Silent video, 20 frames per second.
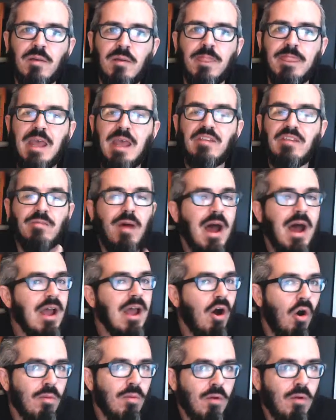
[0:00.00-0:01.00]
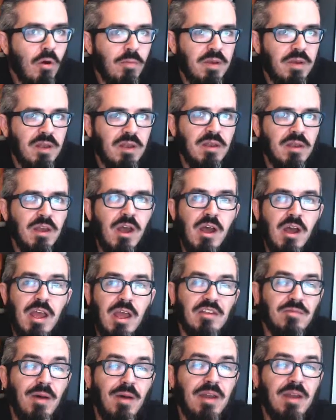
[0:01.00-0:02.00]
is my home open?
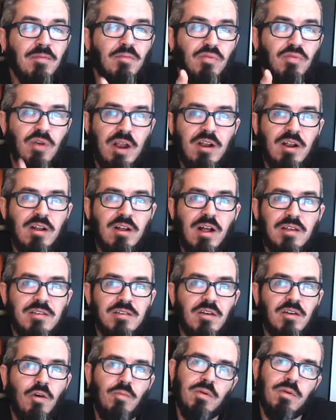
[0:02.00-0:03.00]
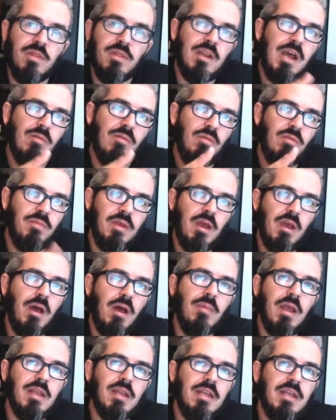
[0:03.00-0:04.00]
Is my prayer closet open, that I would be on
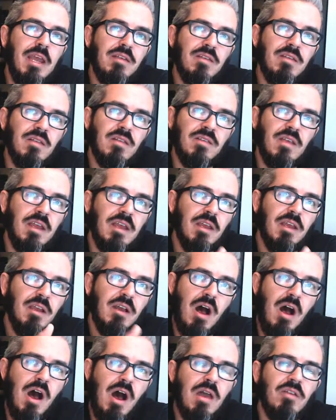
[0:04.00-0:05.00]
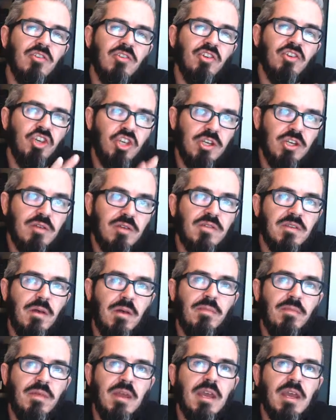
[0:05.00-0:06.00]
my knees and saying, God, shift
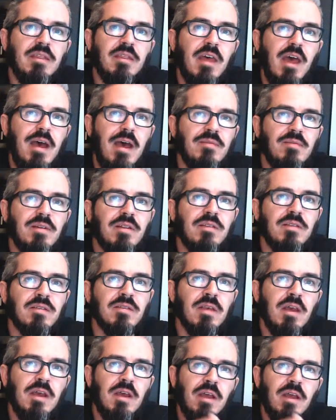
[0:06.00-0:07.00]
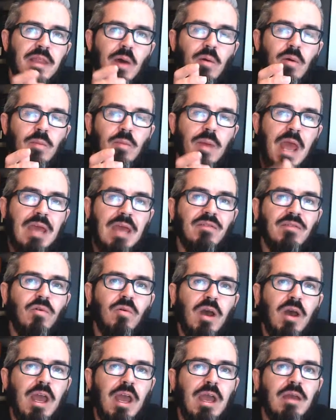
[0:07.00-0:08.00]
something in the heavens that would pave a
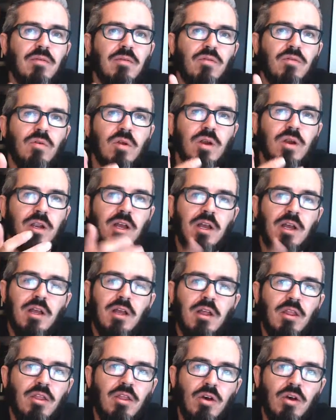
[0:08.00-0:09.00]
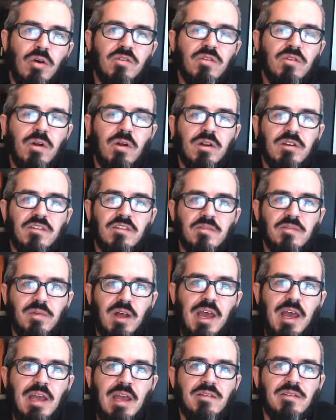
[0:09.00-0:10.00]
way for those who are
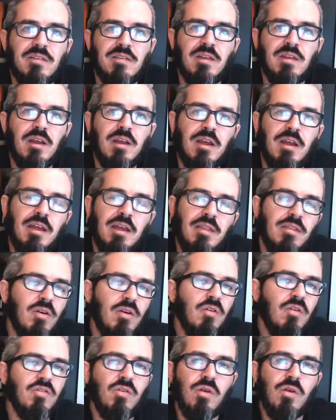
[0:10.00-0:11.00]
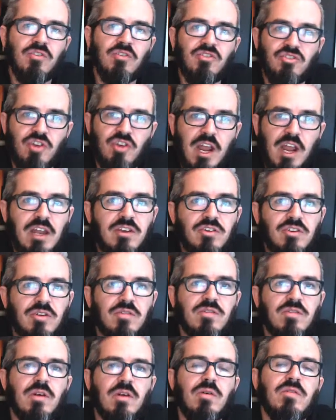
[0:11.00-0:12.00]
displaced, those who are
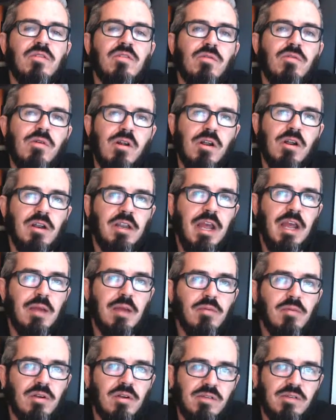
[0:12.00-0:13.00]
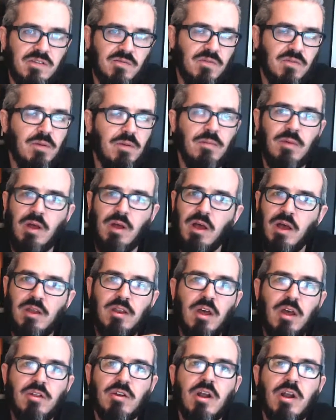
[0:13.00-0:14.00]
strangers, those who are our neighbors from
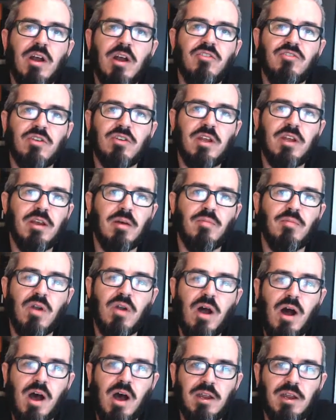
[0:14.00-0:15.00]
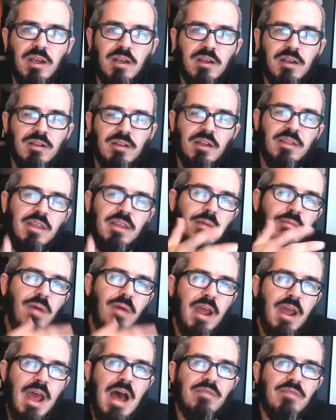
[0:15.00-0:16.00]
another country abroad, that they
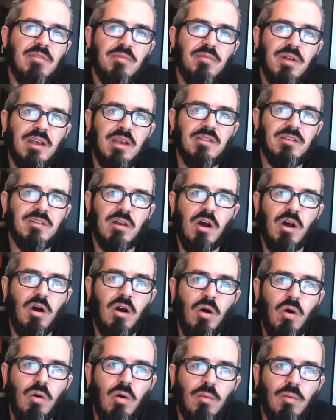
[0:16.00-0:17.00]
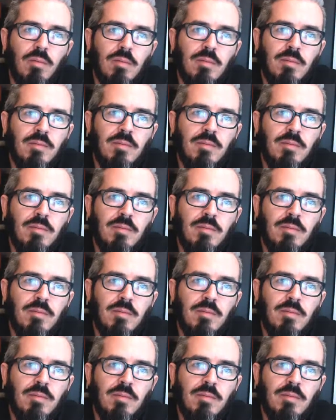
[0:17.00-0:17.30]
might have a place to call home.